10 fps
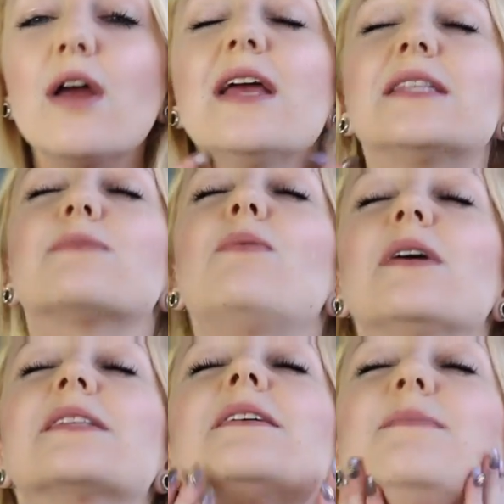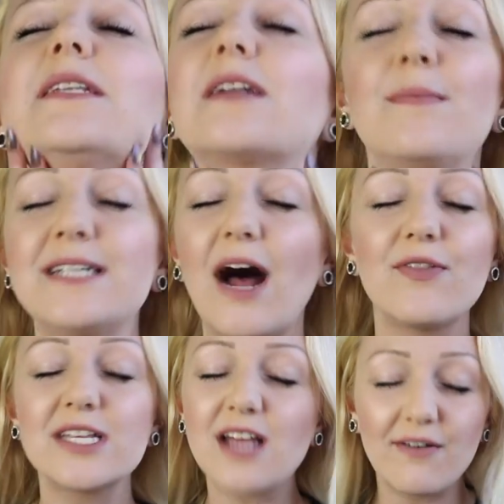it's, well, it's gonna be come down
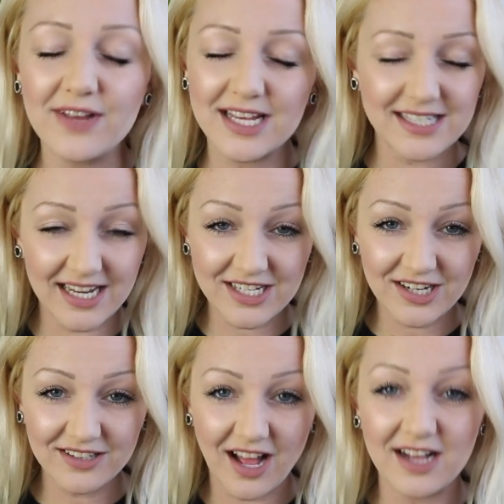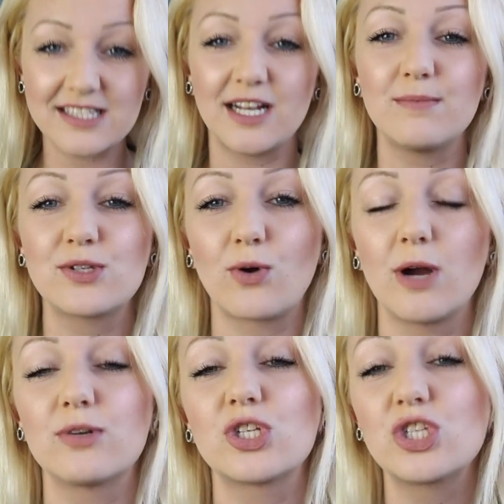the esophagus into your lungs and
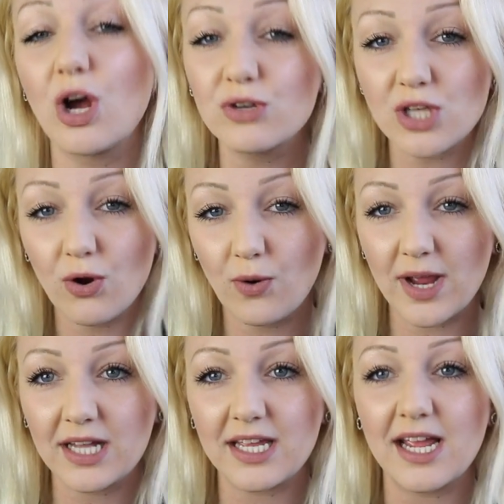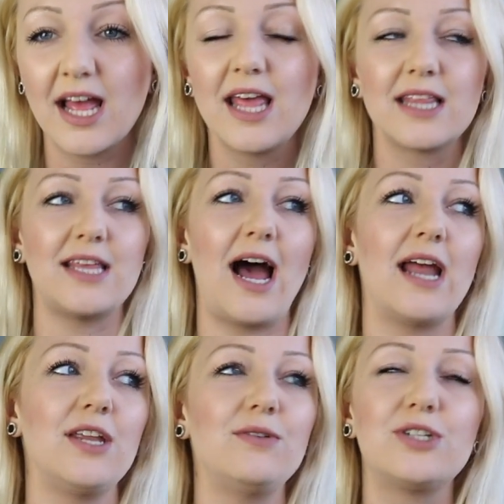absorbed so, so quickly
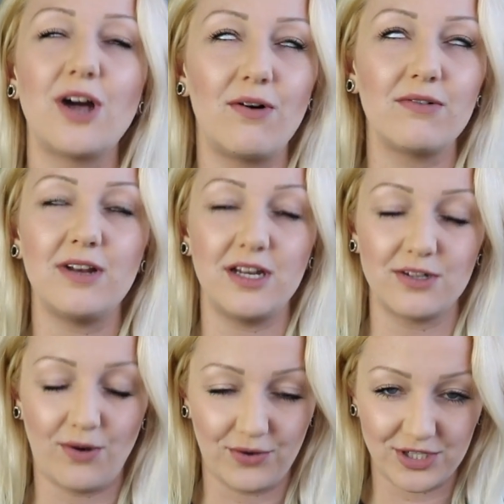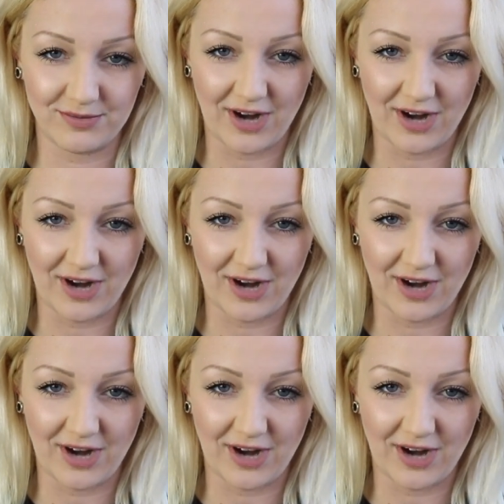that you don't need to hold your